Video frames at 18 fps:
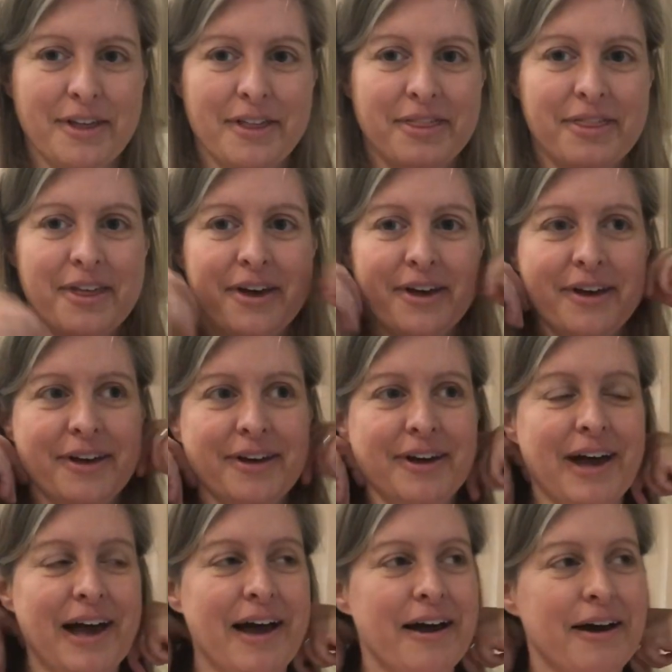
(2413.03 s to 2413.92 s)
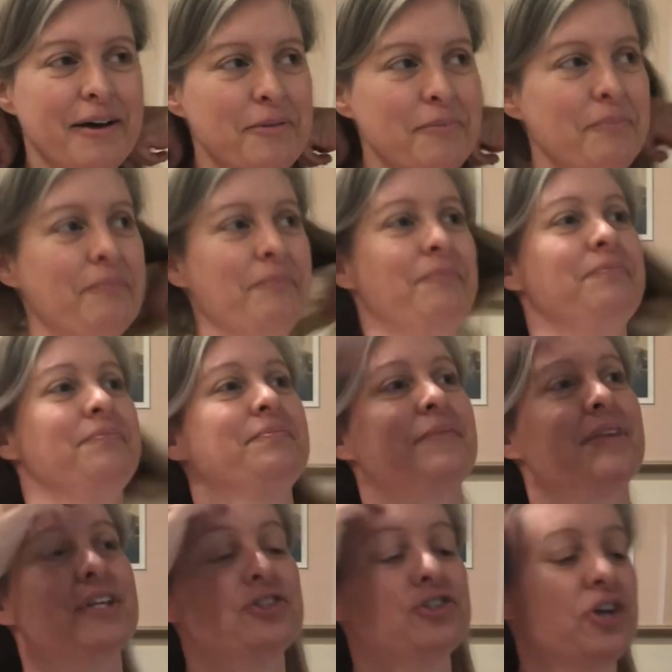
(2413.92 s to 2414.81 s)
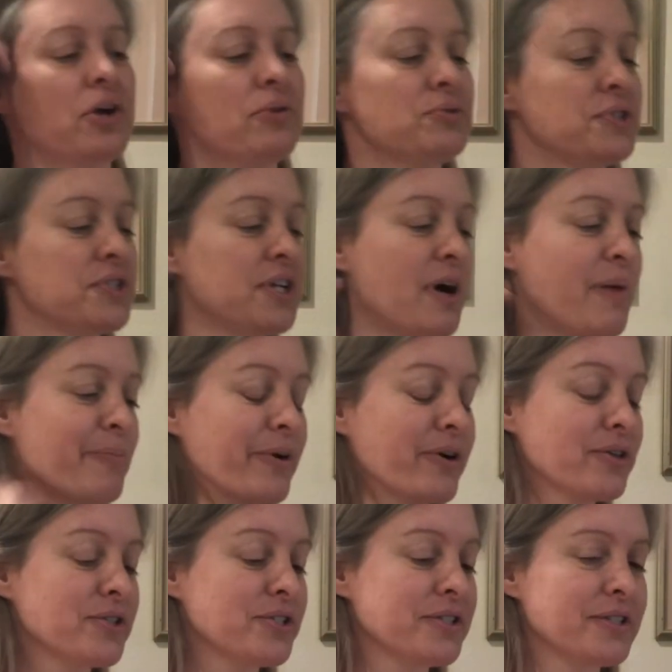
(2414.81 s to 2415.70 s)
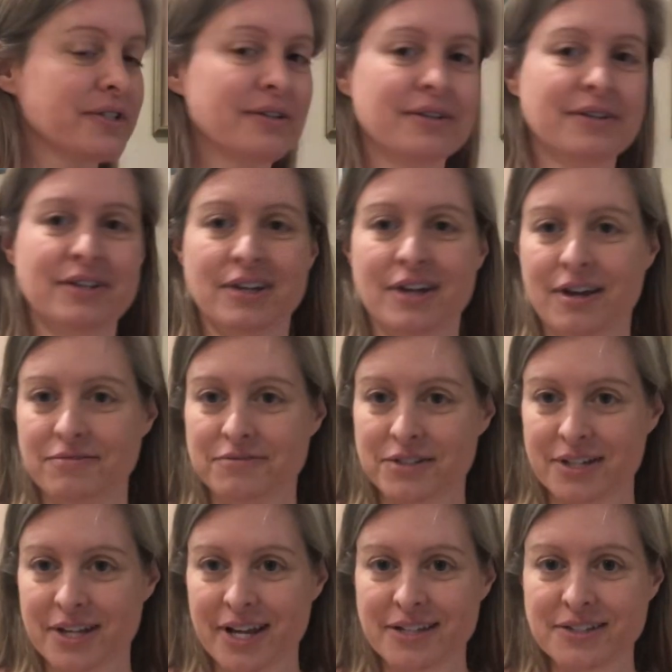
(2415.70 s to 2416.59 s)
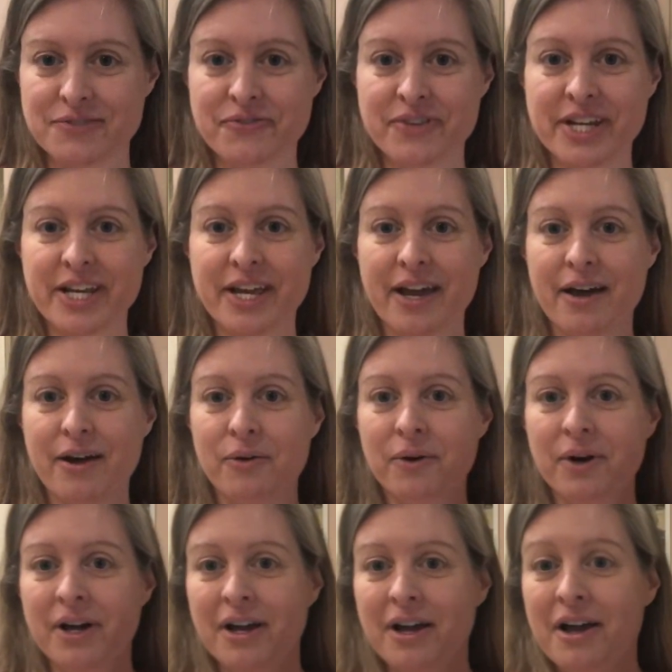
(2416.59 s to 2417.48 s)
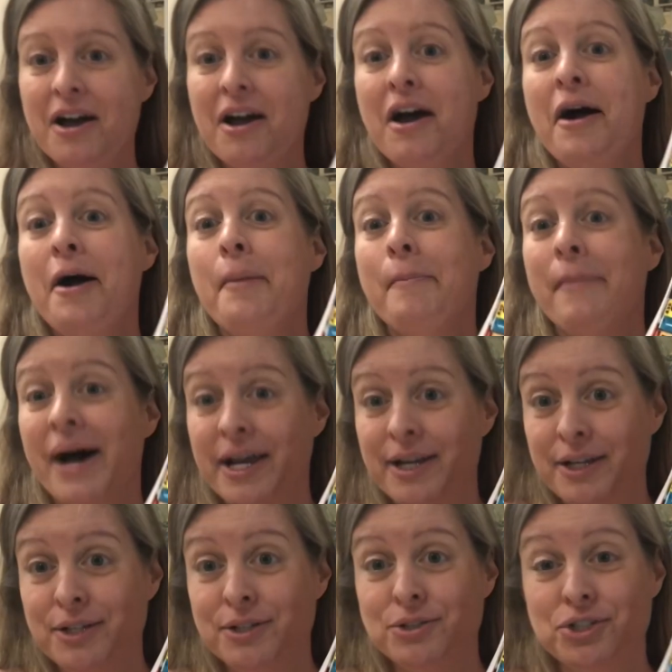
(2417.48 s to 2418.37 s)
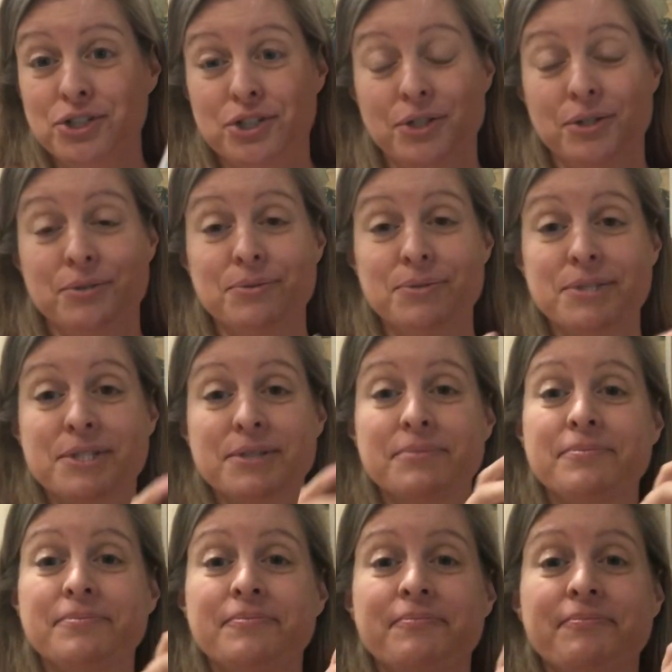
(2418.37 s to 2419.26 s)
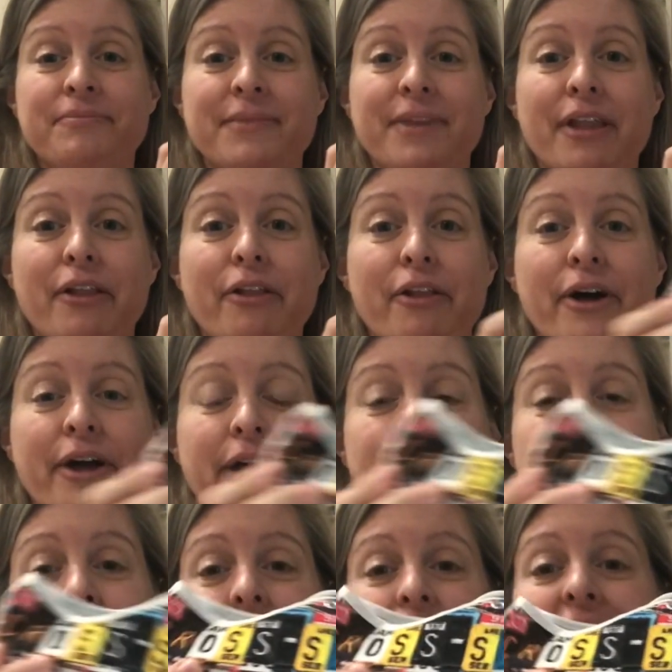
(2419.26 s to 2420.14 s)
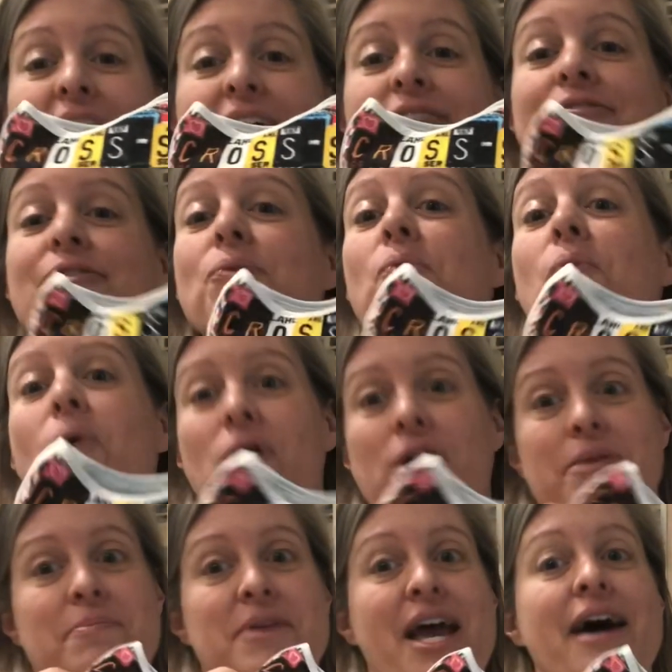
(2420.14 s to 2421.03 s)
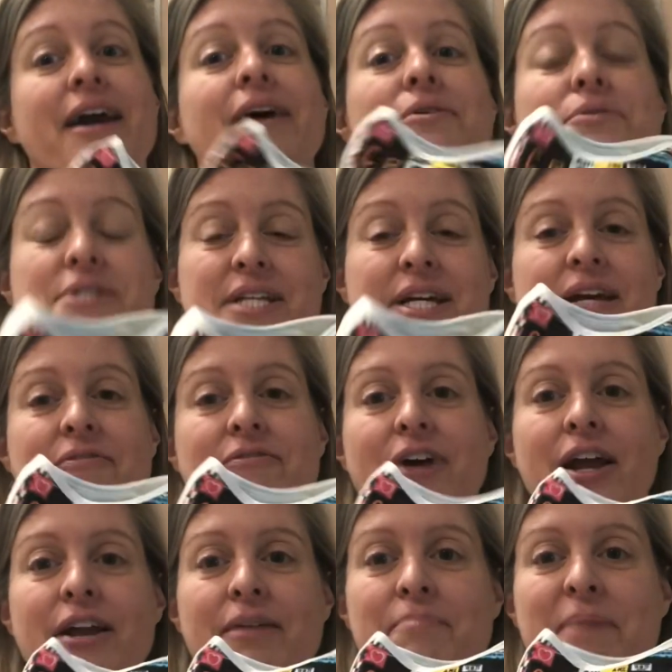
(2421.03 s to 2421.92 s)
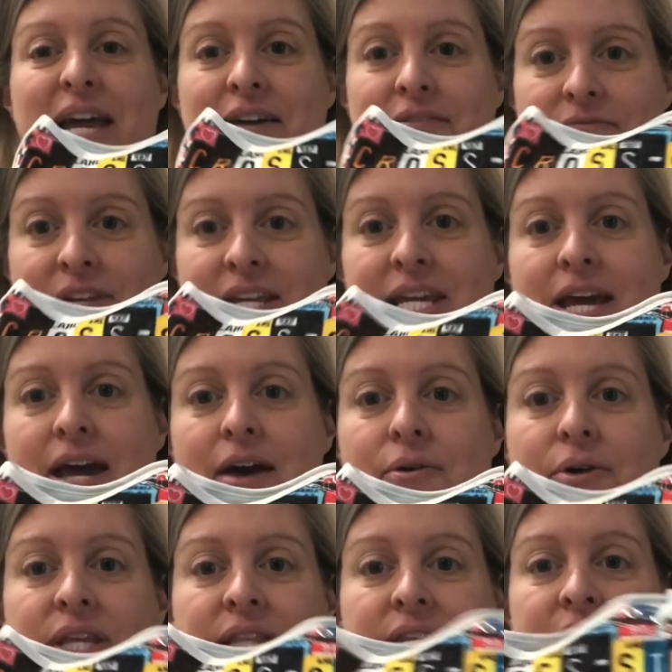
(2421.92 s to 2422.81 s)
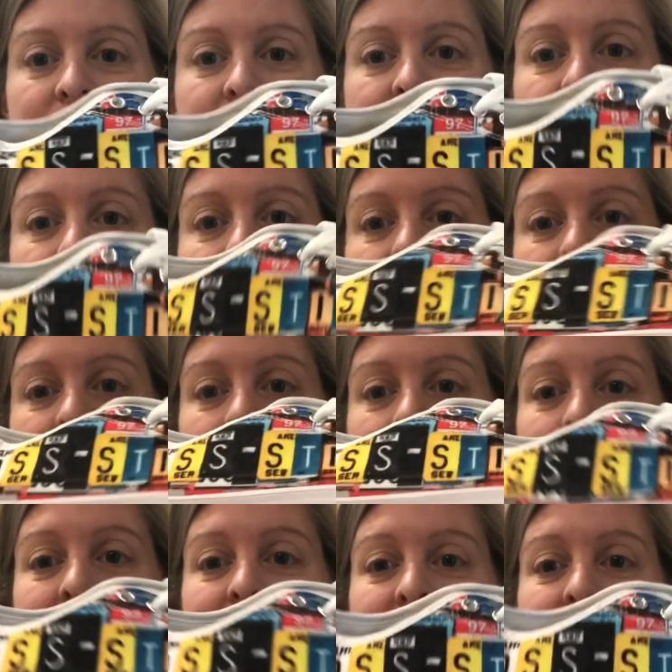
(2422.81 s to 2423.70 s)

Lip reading: the showstoppers of today's video, my new shoes. Look at them. I haven't worn them yet. I was like, I've got to make a video and then I can wear them.